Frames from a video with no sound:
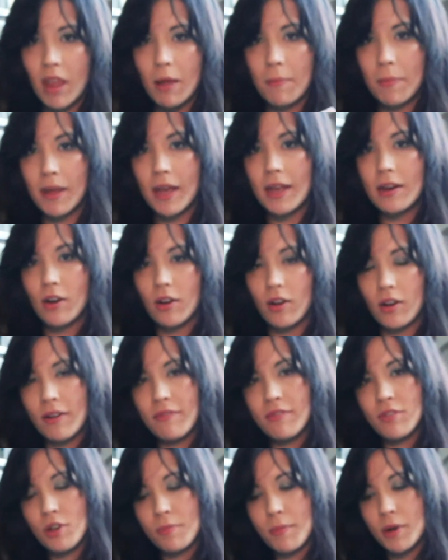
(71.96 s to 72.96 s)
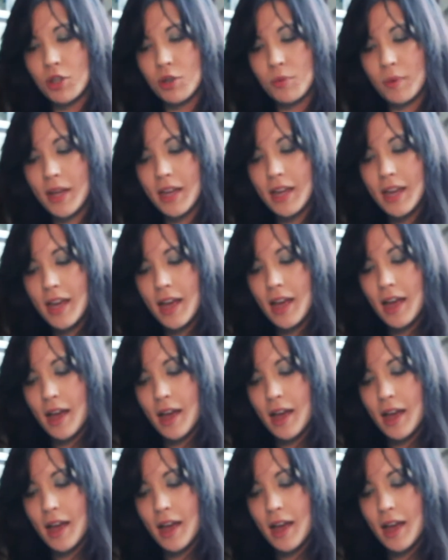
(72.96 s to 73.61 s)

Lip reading: But yeah, not giving too much away.